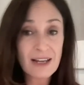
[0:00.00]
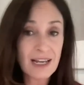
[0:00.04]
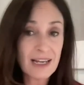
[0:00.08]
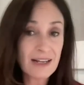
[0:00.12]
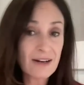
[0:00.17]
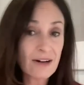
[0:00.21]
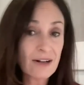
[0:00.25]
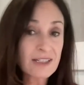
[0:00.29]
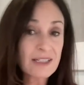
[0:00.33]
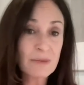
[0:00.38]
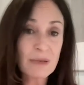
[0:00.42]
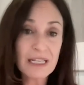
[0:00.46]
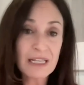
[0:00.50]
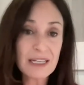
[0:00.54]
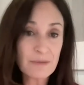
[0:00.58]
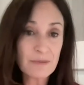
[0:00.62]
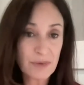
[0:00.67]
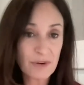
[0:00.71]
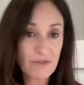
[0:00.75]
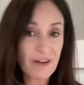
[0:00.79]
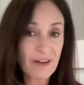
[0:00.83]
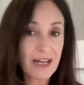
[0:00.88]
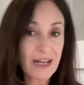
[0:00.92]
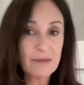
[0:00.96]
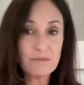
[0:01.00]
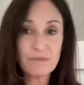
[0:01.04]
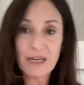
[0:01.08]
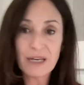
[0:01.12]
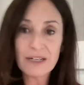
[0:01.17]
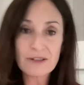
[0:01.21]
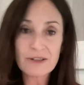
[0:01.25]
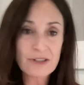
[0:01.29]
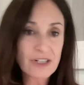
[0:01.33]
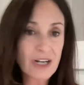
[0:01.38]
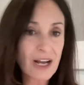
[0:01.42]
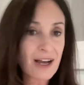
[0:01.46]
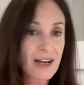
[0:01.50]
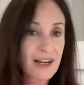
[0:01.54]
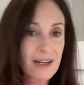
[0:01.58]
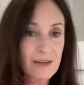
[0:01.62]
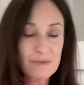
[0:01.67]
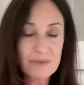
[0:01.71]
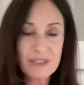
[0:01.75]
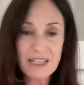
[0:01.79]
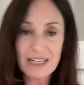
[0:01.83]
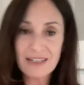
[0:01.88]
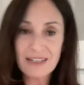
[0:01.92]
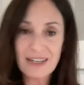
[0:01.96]
and ultimately provide better
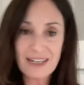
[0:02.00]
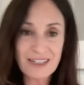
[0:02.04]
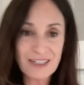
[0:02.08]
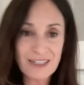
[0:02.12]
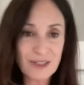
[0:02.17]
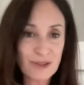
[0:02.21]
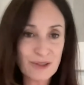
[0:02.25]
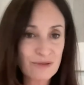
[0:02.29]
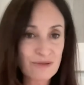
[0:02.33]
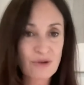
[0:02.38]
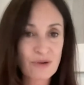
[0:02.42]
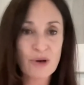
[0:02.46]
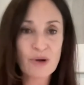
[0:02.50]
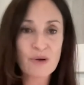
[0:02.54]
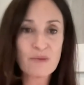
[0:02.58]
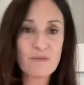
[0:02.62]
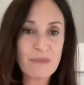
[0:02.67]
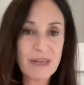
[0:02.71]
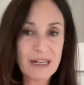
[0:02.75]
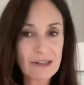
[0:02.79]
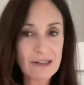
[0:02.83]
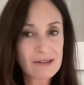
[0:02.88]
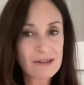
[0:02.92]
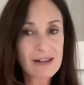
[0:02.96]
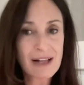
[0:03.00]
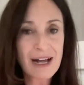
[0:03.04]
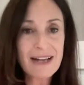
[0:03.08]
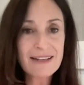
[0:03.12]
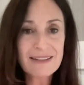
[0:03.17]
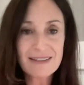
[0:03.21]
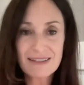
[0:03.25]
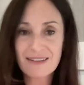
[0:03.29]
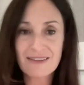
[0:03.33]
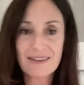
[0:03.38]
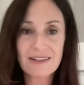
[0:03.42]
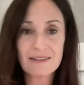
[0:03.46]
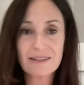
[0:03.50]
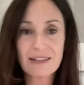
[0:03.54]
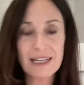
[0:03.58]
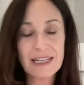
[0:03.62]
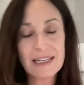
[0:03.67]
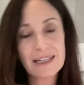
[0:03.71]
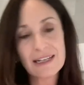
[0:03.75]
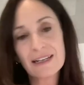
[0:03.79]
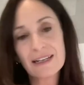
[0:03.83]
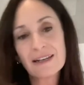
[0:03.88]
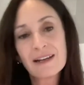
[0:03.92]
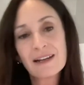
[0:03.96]
jobs and, and you know, grow middle classes and the
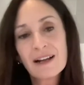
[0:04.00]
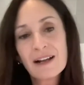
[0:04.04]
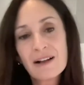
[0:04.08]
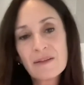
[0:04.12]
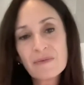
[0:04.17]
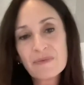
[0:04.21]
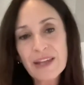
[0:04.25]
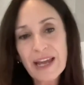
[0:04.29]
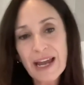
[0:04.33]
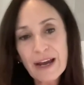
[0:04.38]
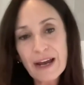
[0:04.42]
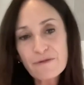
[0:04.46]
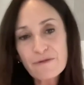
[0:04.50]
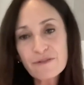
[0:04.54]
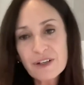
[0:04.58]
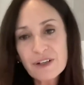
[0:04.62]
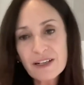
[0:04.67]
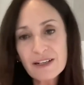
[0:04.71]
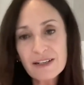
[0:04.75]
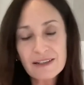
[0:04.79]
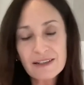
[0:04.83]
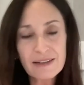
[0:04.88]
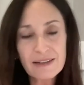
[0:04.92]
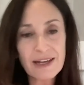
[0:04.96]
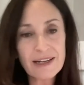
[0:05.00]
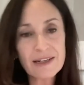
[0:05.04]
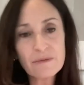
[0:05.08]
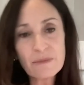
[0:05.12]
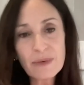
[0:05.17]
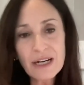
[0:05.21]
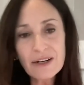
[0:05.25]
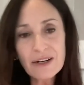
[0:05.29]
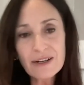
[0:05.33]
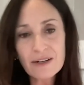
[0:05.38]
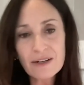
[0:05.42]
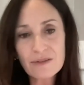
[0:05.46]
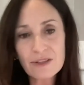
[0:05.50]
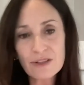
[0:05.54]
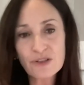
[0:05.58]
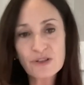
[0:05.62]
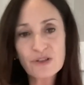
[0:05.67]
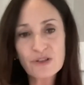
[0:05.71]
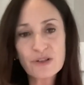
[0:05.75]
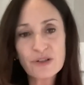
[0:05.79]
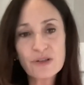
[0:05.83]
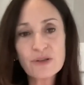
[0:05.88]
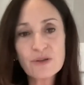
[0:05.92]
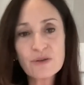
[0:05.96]
like. And Africa and Latin America are the
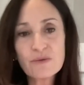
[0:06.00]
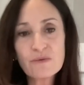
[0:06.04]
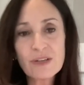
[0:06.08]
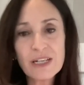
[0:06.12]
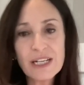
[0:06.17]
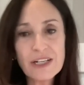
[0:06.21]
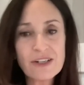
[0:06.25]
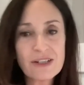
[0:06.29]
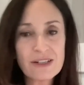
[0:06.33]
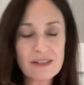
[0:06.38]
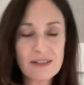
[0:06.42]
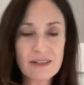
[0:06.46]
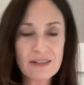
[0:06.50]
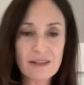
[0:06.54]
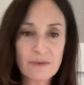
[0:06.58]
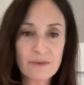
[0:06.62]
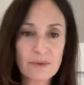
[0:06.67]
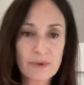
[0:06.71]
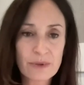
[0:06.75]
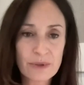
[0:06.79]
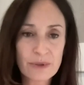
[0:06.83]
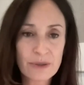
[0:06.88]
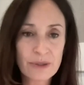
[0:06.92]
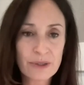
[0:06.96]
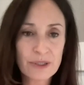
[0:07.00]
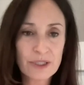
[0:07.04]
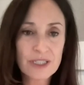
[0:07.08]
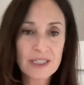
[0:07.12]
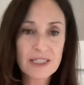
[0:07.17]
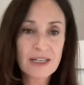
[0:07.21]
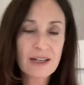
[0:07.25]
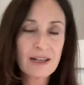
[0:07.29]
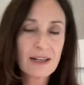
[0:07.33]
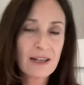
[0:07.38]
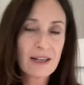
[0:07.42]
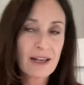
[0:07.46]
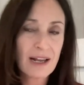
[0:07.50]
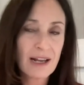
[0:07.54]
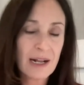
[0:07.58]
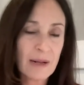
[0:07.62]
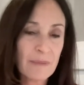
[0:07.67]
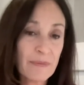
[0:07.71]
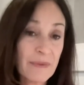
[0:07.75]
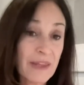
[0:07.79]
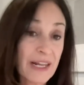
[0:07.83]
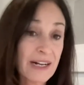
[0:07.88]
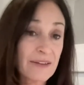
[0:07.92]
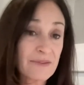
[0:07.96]
two regions in the world
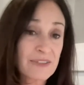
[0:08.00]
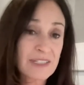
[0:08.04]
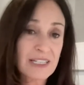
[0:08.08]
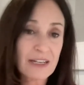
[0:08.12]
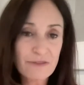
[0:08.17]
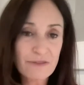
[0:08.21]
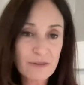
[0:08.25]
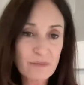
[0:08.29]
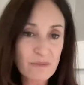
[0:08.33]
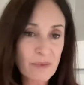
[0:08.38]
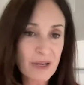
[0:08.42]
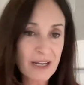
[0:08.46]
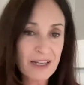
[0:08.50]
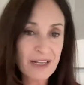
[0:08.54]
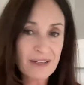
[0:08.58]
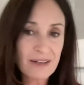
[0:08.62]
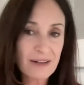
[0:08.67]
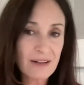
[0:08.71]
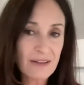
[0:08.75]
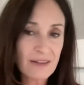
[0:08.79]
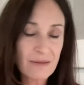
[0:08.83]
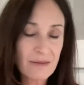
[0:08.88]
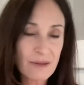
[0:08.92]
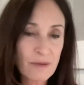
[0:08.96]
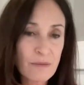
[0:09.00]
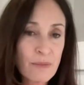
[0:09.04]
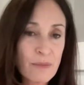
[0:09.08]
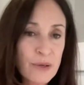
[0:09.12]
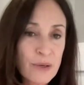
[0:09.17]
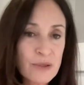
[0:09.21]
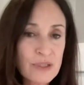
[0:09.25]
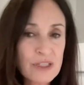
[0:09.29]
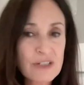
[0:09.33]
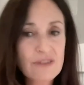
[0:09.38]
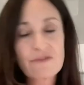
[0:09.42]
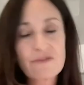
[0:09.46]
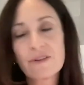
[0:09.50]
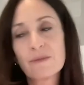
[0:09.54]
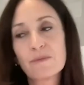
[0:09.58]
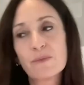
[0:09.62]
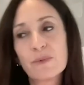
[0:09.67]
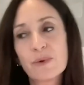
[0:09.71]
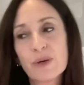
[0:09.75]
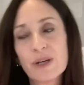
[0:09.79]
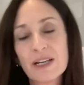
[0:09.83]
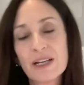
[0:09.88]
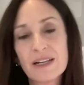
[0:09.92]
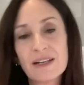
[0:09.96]
Um, that have suffered mu- the most from
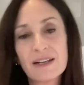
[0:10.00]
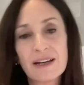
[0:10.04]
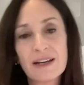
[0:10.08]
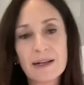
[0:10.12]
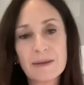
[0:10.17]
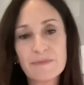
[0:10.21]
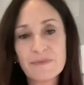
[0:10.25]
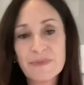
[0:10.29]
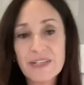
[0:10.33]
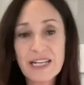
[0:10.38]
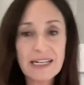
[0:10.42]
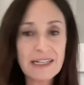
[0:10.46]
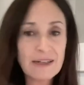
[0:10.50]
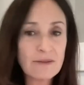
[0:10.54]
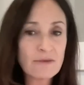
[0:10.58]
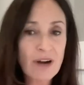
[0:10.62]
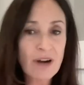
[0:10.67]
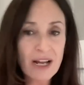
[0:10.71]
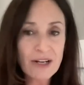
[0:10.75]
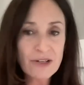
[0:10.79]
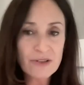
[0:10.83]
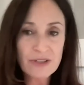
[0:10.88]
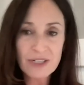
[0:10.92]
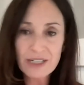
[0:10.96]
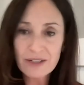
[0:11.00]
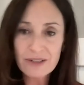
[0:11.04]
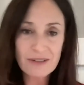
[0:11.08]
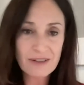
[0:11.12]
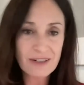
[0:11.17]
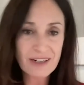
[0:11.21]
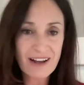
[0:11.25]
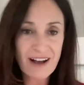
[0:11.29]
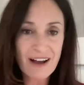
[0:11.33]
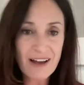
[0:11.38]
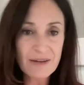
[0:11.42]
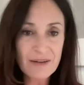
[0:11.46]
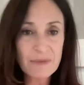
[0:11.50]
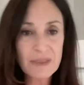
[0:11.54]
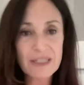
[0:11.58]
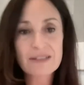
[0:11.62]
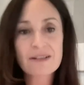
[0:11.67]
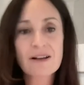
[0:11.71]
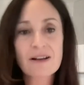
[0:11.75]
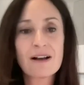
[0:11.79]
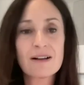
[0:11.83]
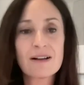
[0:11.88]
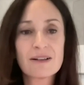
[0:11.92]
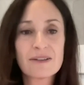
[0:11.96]
what um, Danny Roderick, the economist,
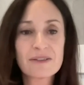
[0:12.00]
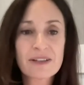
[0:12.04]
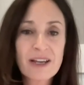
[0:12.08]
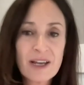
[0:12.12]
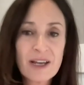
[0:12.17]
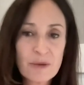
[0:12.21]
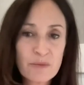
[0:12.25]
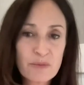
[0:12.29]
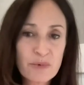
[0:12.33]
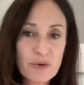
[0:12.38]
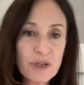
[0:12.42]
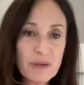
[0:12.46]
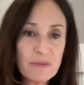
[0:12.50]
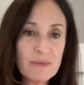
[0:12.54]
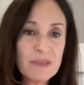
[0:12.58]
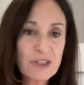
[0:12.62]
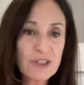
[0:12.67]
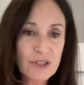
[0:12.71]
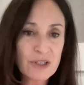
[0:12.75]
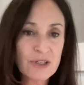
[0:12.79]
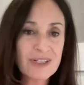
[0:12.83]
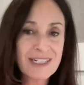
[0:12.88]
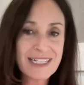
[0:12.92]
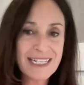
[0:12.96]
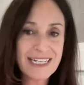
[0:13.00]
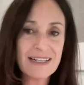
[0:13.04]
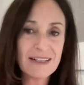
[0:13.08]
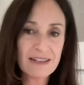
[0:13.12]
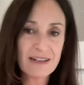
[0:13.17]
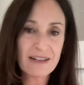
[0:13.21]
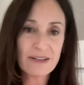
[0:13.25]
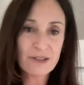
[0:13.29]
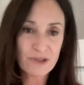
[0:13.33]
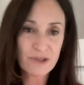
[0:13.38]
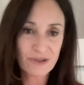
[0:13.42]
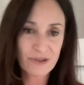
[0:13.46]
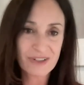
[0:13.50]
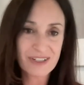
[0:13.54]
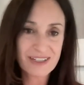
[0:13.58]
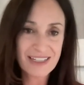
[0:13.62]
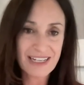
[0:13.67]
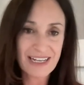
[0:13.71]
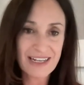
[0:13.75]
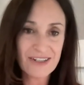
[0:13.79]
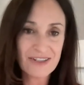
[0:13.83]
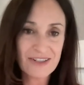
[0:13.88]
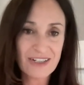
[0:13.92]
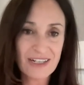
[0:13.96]
calls premature
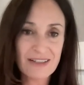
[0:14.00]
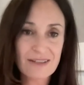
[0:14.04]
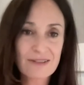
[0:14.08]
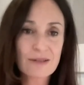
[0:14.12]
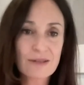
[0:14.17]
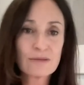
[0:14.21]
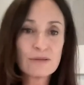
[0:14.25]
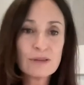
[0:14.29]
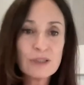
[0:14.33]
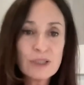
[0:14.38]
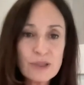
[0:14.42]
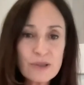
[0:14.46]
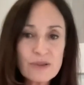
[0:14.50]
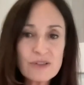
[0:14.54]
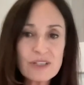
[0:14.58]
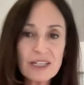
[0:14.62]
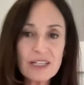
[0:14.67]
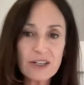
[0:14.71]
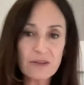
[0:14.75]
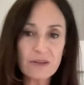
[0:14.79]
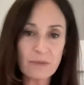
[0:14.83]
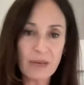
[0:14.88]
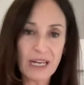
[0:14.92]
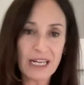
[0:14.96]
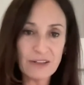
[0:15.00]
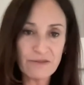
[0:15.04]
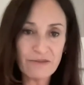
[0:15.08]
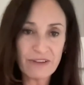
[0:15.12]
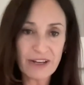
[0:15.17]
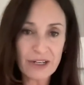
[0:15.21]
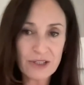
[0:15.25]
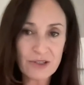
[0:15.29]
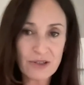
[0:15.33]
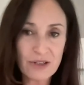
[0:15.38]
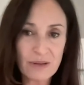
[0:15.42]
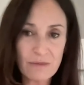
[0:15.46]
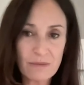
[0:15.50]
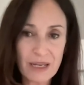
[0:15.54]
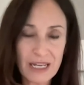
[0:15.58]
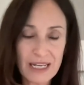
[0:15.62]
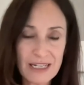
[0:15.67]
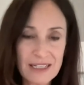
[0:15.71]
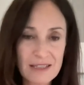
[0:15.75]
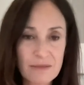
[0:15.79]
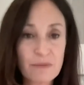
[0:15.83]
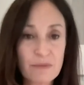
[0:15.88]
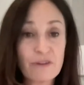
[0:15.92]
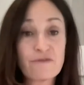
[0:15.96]
deindustrialization. So losing your manufacturing
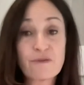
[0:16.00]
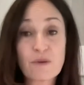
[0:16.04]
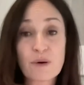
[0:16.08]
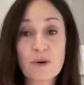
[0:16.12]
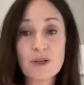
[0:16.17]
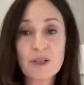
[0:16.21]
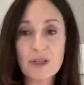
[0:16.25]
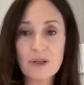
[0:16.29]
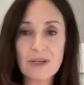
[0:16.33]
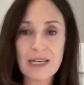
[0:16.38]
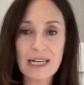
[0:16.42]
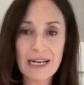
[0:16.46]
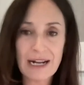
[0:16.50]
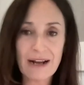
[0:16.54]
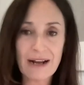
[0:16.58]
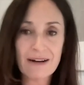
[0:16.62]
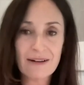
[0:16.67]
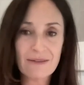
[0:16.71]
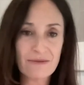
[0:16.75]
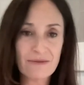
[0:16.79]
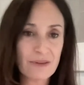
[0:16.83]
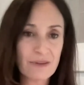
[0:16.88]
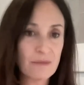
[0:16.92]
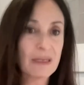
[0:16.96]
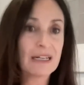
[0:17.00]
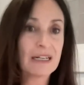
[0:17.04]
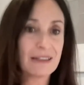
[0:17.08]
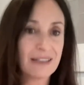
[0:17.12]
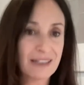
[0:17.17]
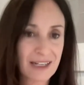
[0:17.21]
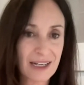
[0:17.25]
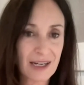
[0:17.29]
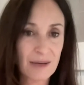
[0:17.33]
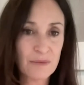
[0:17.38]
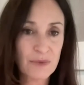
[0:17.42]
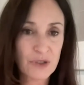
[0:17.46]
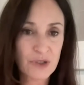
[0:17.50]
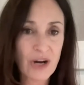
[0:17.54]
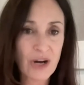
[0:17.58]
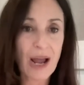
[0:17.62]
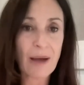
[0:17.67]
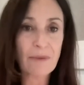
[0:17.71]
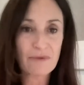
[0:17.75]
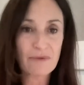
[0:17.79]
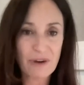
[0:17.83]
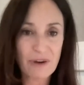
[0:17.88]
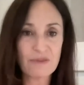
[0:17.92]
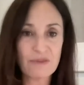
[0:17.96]
base before you get out of the middle income trap,
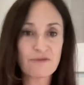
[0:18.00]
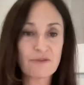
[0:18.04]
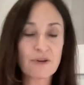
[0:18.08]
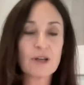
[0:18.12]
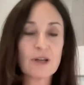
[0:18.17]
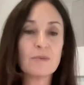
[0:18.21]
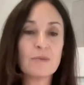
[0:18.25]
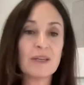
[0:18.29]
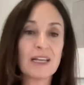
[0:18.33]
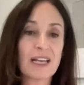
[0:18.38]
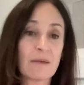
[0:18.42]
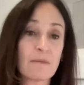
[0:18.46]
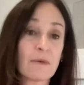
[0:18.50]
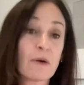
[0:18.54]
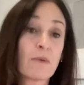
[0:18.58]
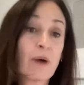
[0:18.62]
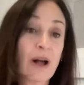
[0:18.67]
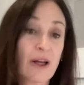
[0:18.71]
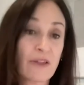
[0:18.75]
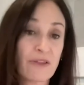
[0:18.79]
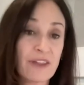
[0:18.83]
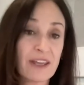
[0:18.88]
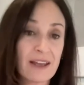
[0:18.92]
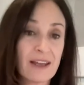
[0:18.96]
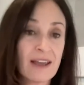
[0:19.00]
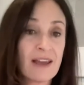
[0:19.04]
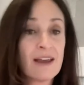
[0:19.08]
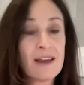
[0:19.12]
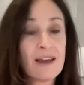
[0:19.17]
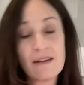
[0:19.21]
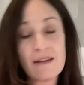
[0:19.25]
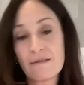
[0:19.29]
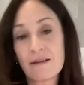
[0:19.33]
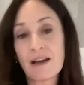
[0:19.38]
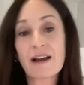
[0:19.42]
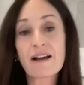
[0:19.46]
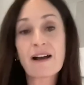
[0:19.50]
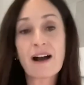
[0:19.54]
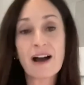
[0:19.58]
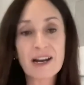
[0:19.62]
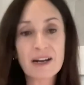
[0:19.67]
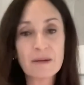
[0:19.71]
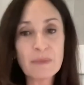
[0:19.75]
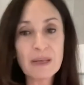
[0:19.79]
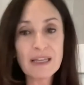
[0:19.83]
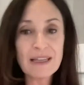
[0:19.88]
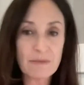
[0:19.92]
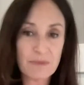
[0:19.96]
right? Before you become a wealthy
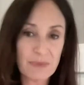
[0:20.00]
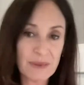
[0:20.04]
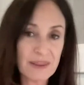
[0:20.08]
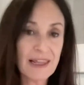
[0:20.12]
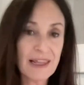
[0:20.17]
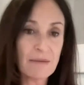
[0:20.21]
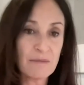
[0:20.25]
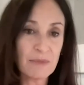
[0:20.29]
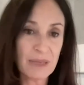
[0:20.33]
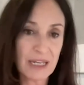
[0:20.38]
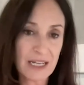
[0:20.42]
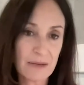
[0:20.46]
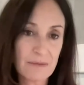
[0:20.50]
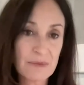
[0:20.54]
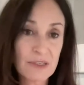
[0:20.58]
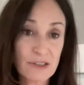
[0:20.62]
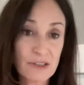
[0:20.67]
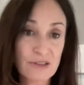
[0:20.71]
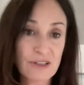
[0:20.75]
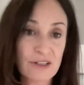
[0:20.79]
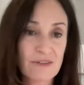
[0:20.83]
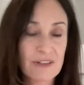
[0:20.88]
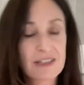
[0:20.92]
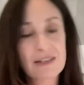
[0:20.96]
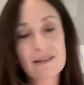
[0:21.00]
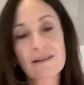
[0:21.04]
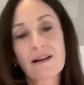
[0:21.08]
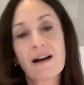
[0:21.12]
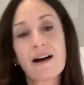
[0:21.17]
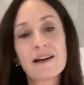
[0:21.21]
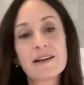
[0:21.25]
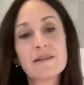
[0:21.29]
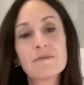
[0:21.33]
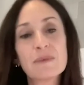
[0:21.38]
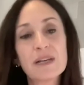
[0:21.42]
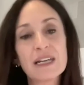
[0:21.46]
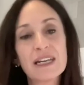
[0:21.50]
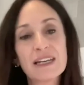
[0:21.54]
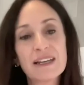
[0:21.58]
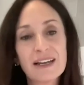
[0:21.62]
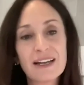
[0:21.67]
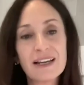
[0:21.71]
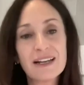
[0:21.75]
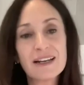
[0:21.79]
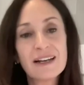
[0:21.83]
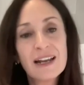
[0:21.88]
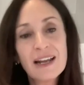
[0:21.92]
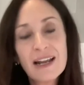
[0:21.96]
economy that then becomes a service economy.
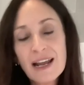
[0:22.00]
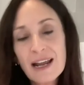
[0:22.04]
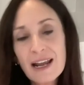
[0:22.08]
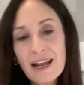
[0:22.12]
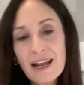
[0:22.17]
And,